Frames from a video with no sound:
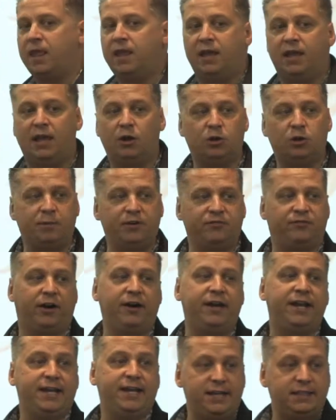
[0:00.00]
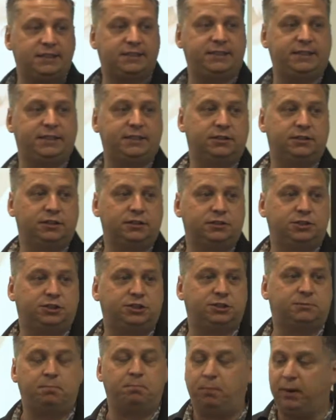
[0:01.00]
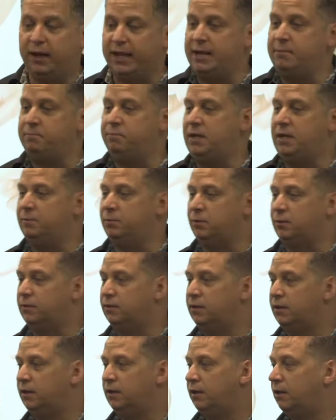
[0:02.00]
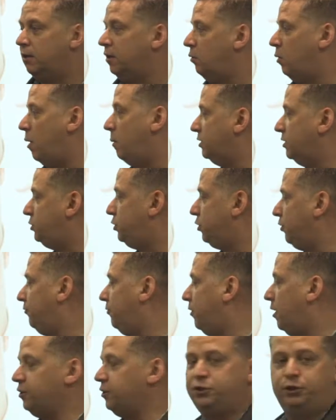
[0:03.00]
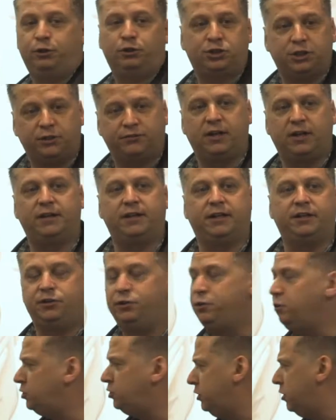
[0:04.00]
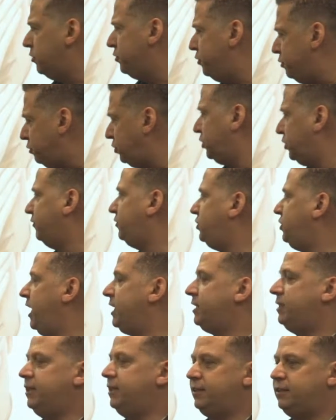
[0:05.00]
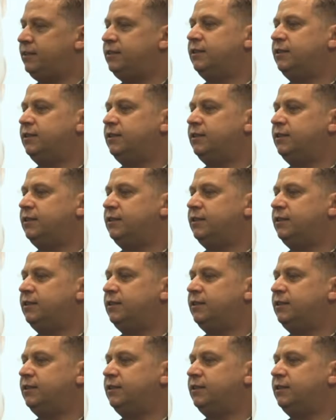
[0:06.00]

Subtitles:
It would have been very easy to just blame people. Well, it was your fault. You should have done it. You should have checked it.